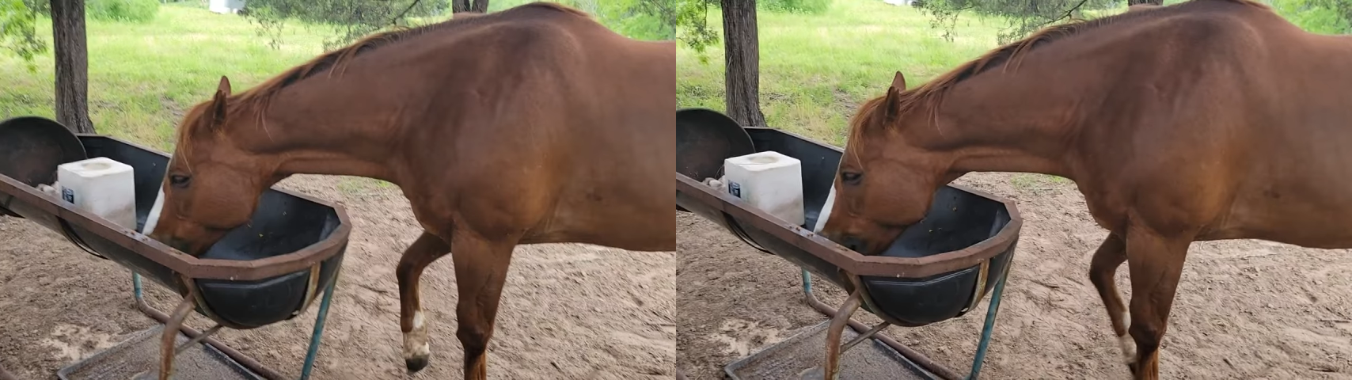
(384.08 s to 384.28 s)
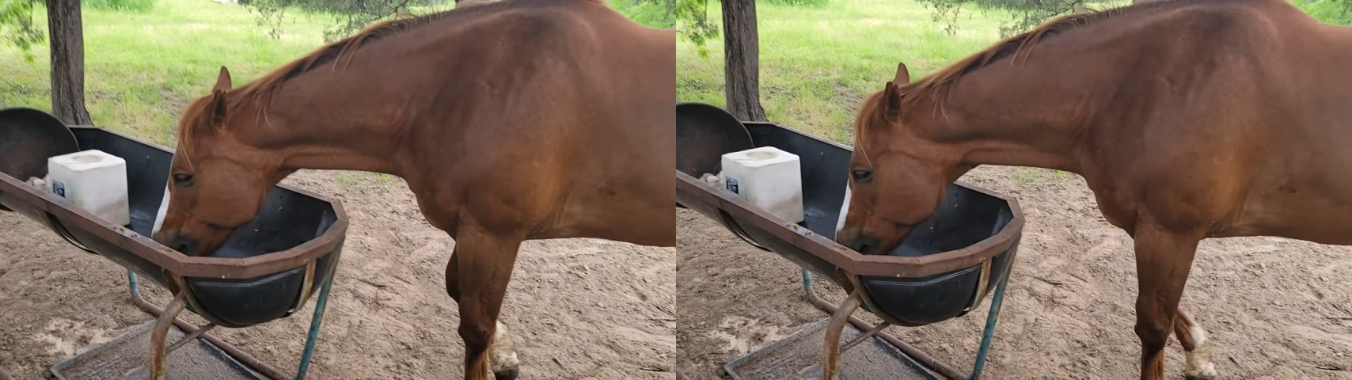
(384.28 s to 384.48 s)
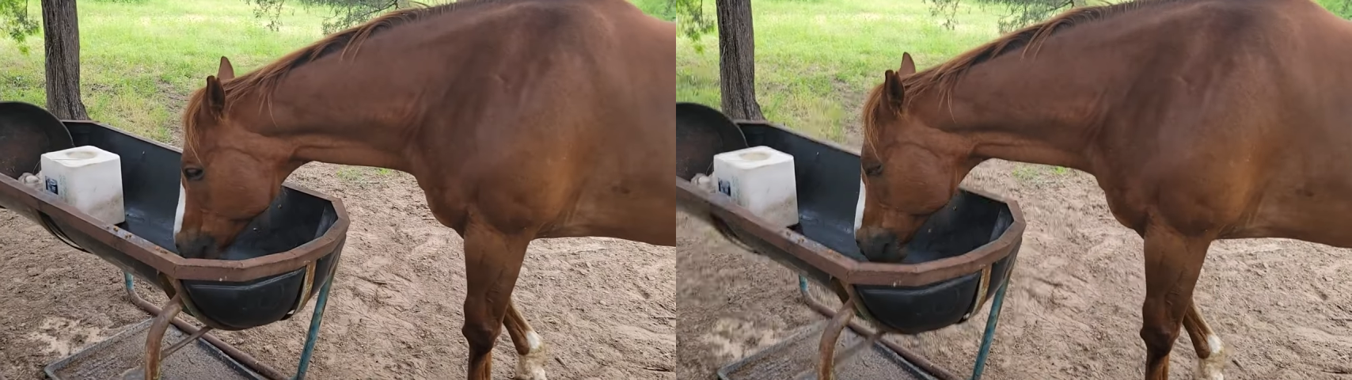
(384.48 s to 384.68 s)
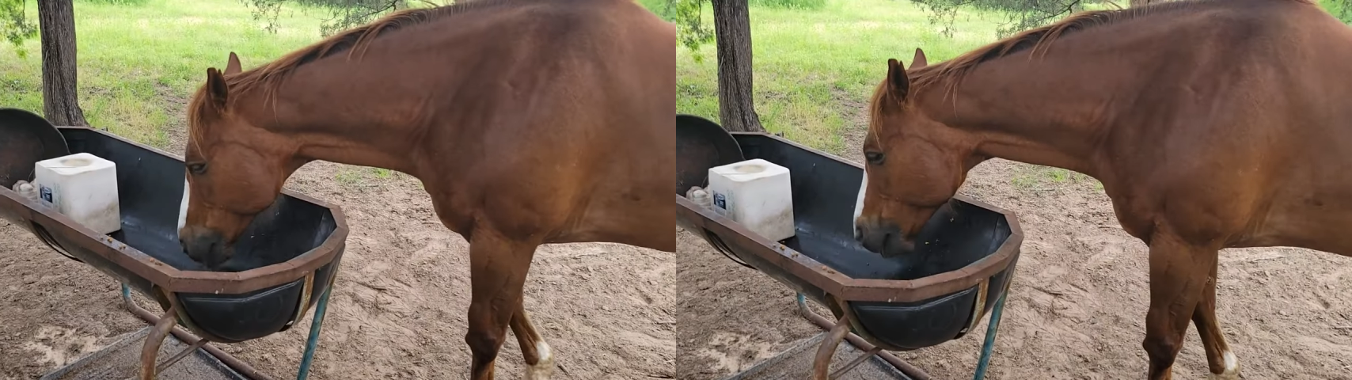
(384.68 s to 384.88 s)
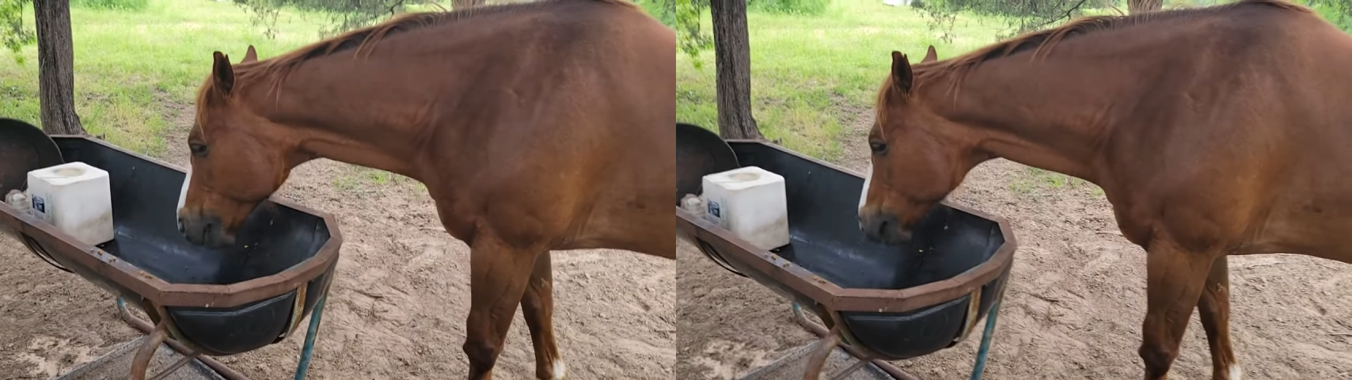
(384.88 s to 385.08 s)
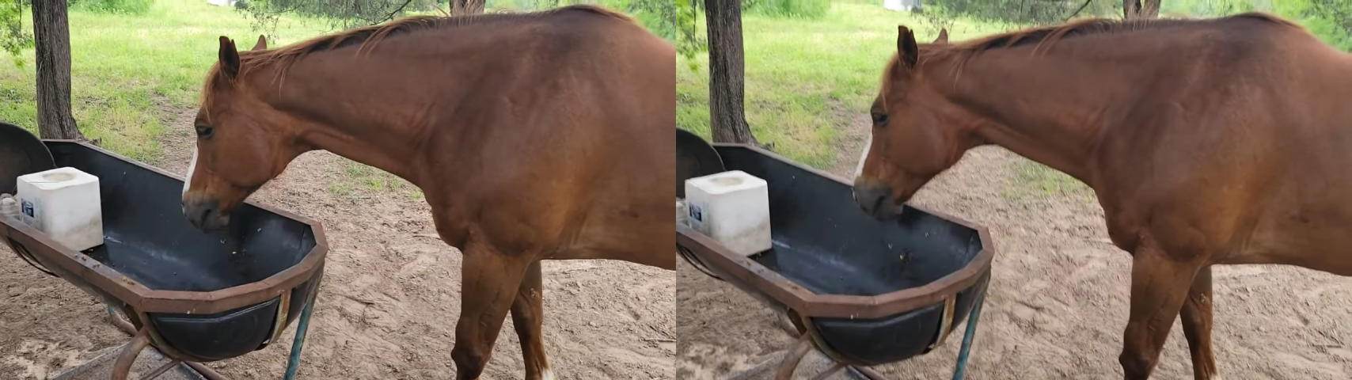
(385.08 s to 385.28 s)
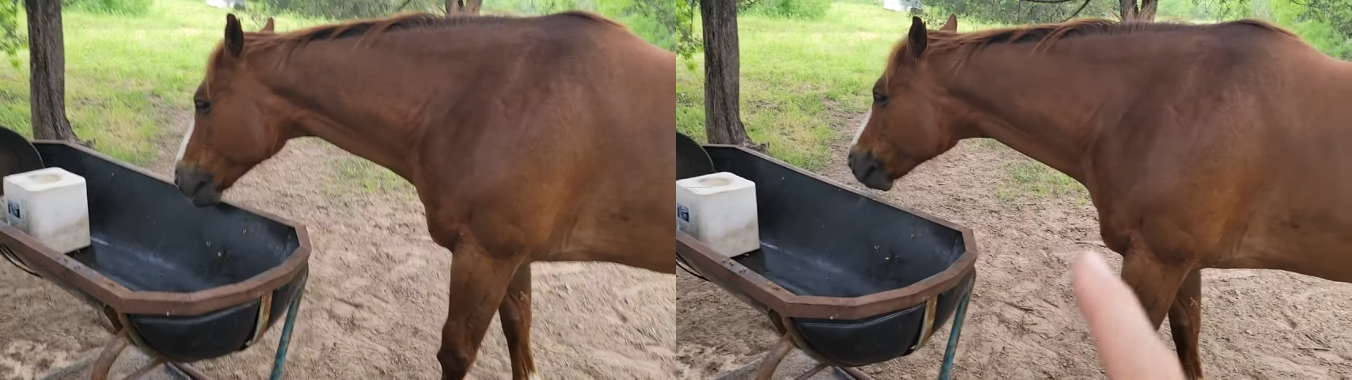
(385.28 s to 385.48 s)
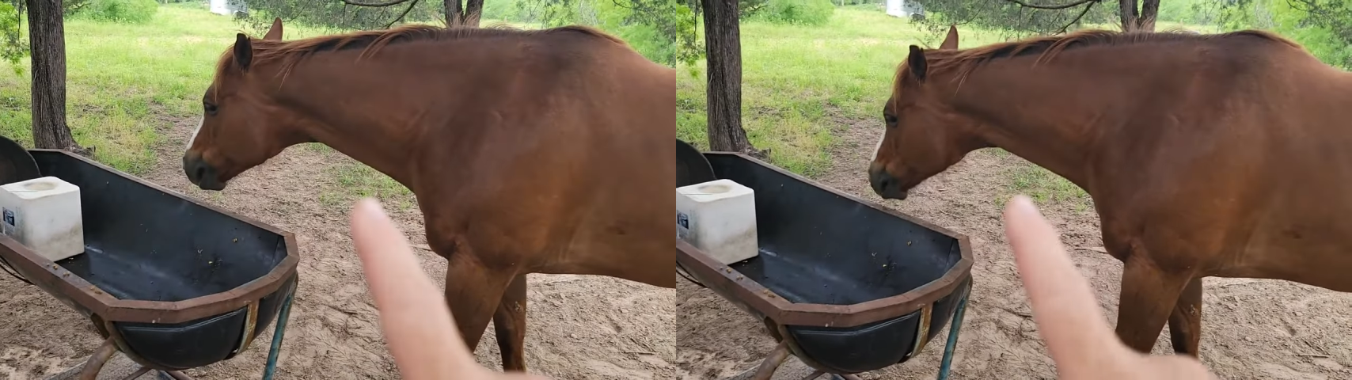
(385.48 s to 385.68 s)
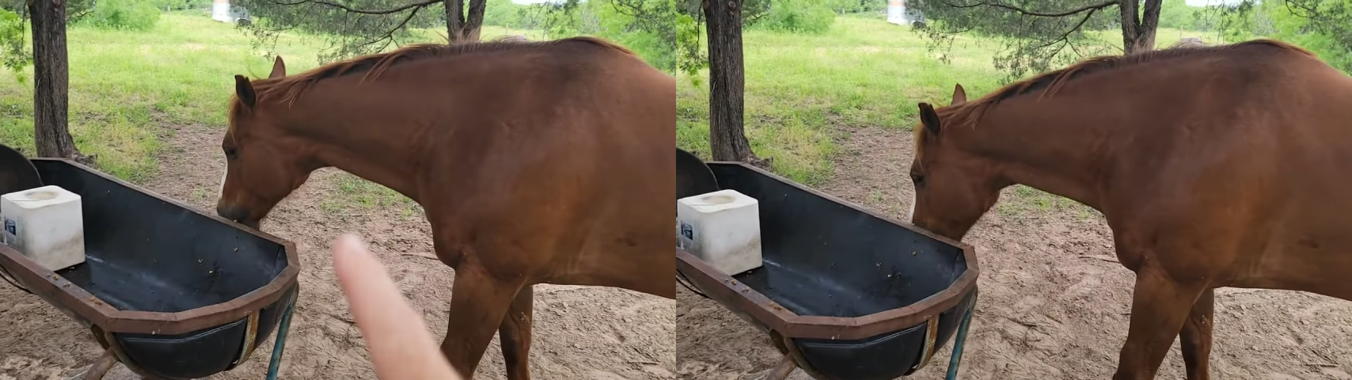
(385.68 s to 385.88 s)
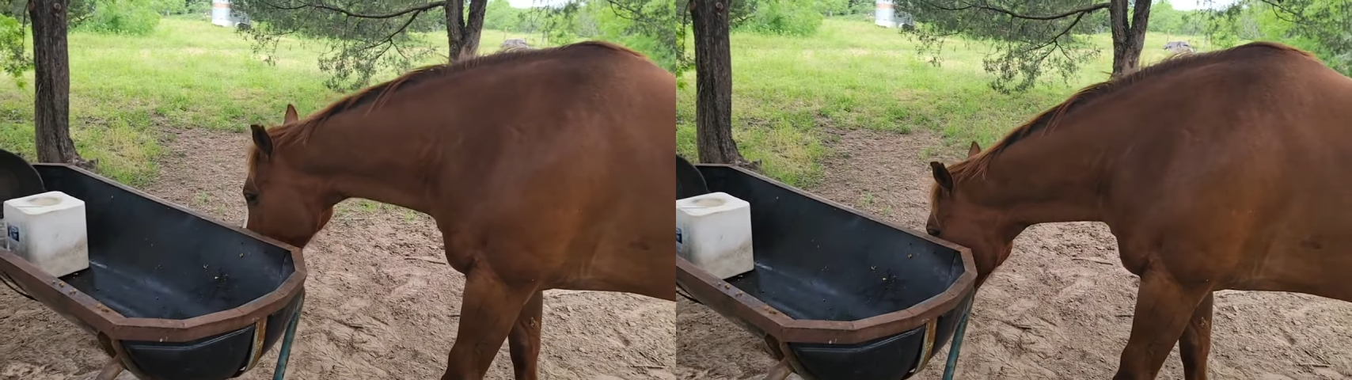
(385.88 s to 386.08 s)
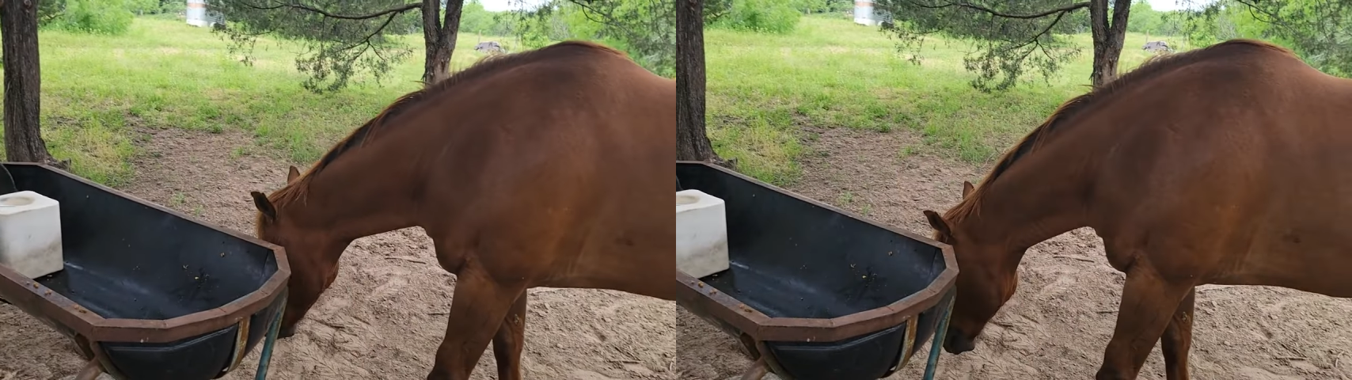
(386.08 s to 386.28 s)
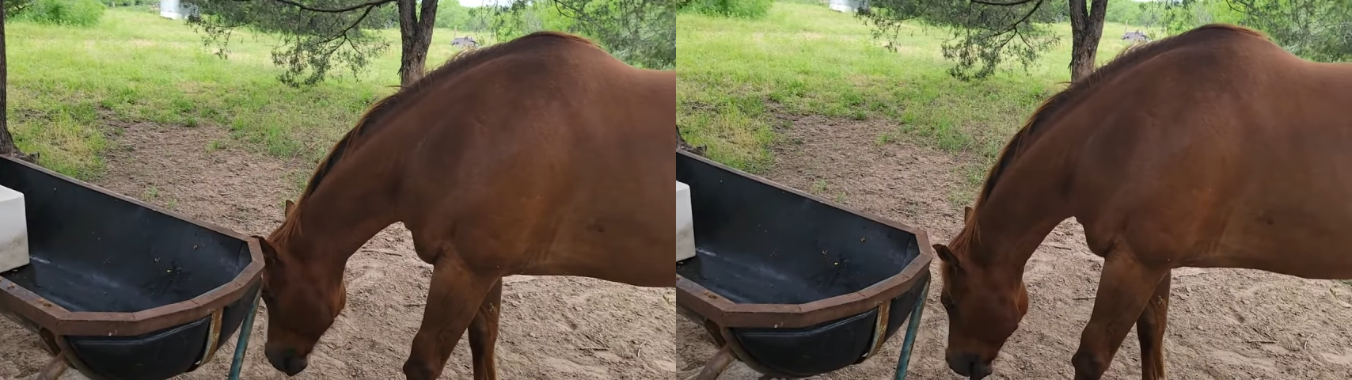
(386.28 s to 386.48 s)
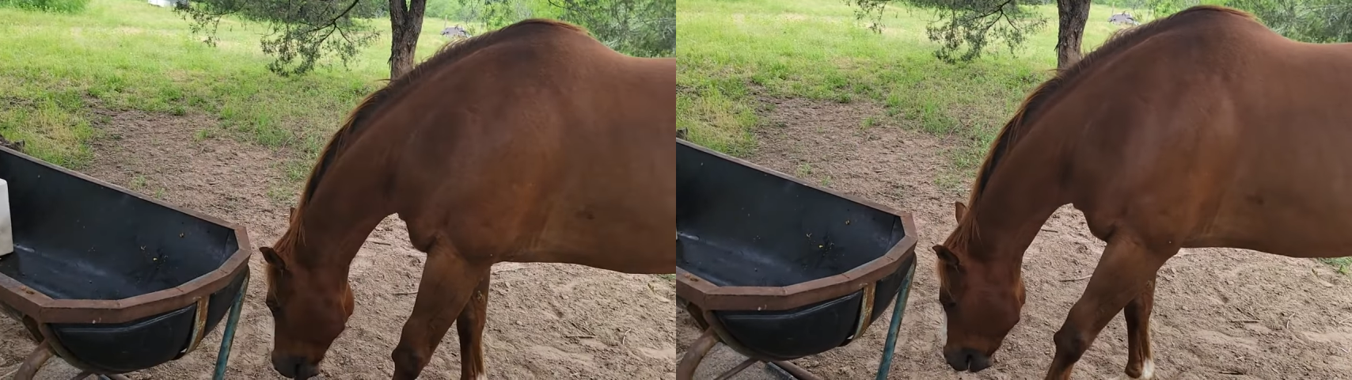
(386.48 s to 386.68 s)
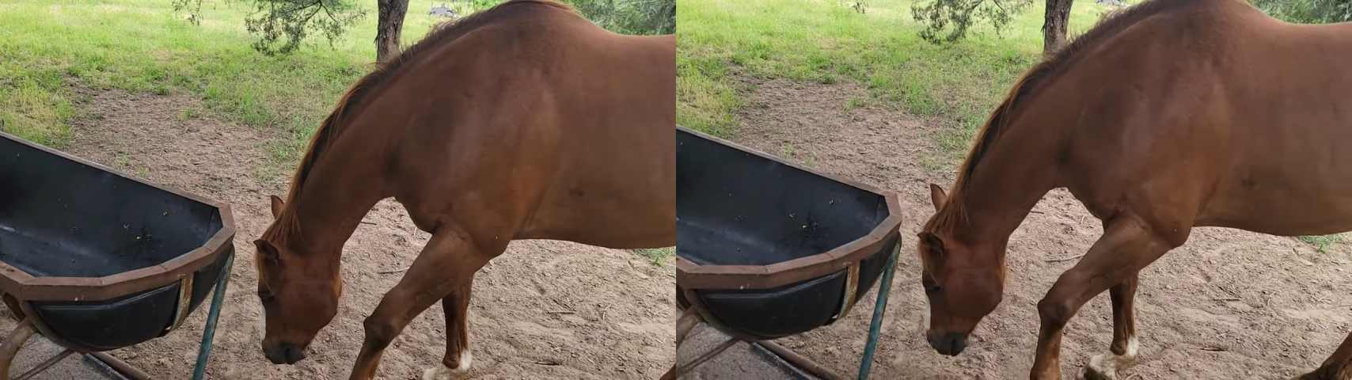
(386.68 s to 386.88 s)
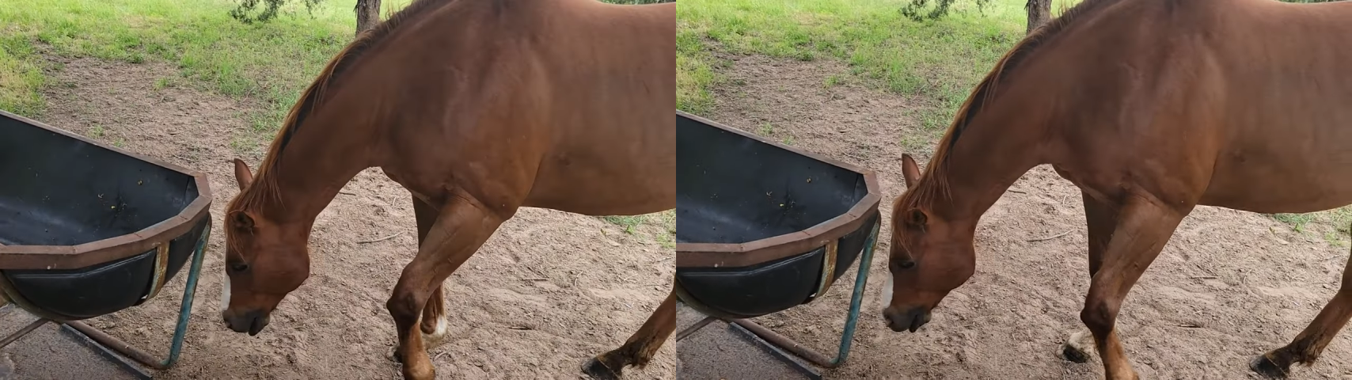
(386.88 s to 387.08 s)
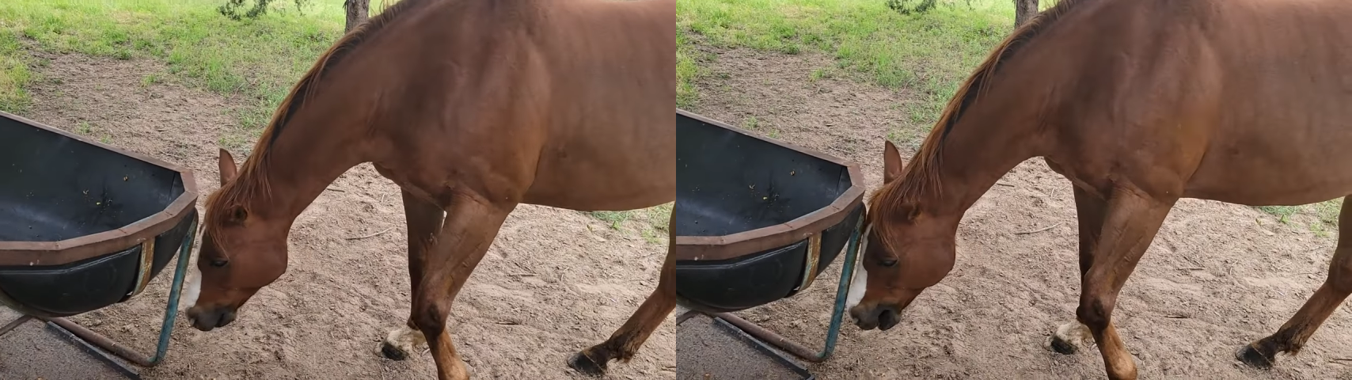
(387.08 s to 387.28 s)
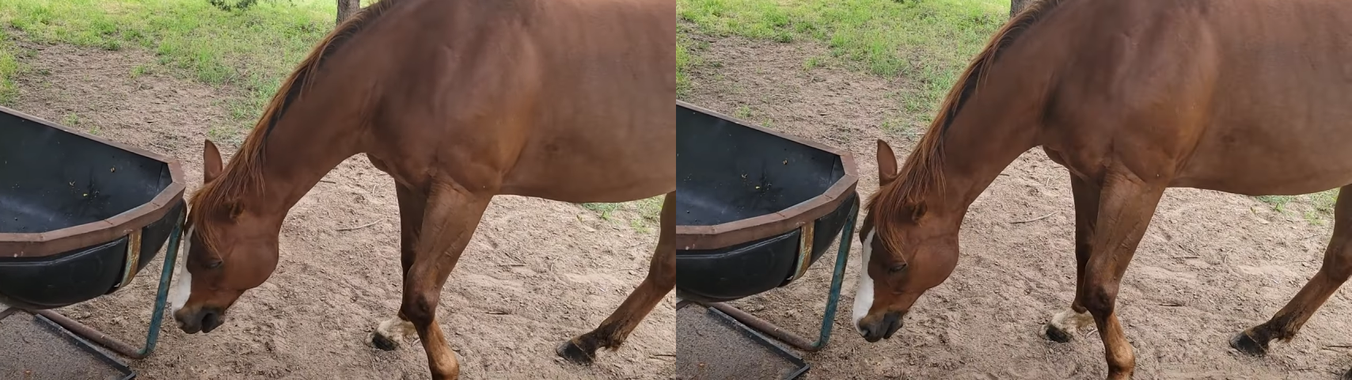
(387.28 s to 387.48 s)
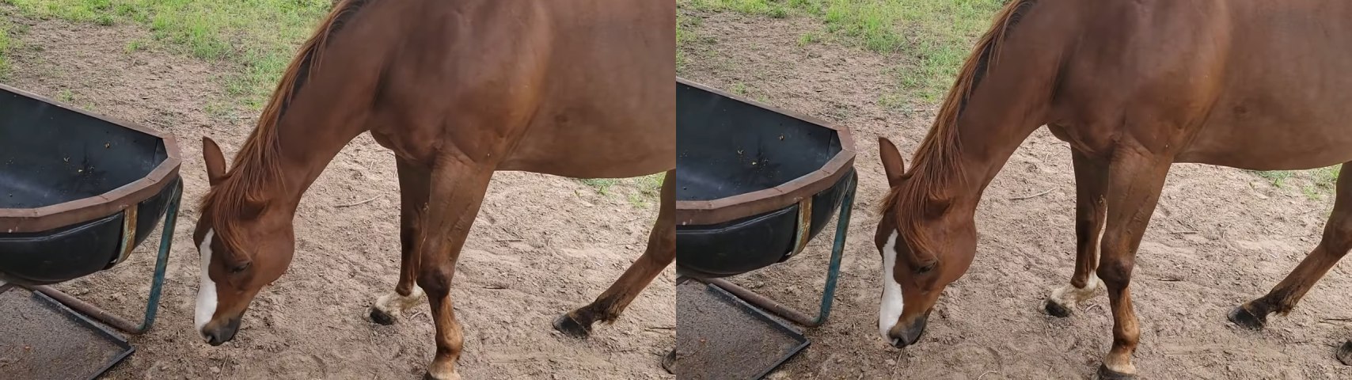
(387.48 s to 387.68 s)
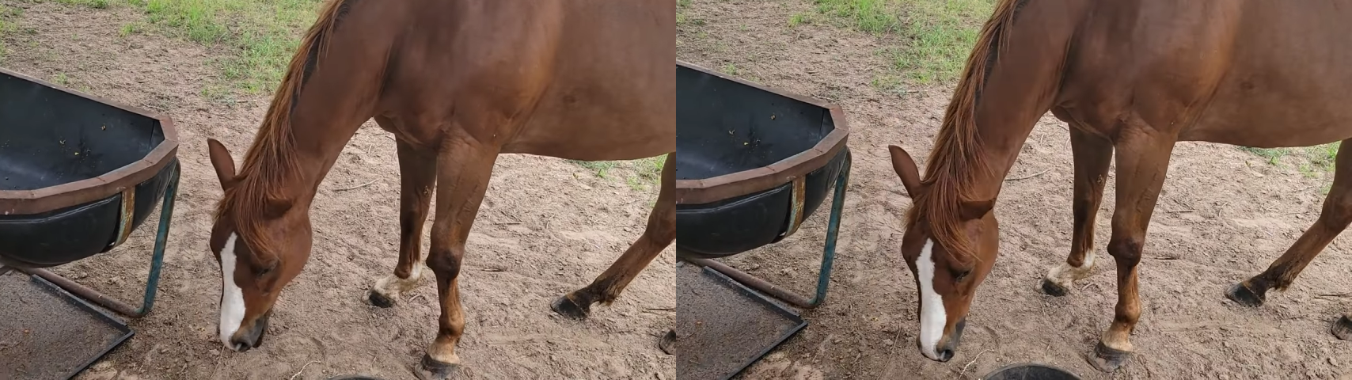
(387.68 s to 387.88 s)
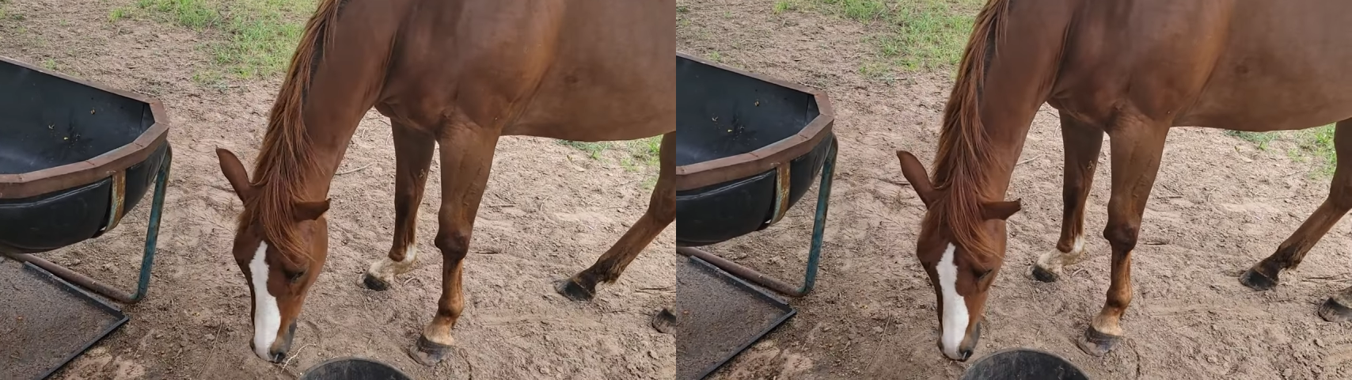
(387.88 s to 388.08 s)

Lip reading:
[unreadable: no face in view]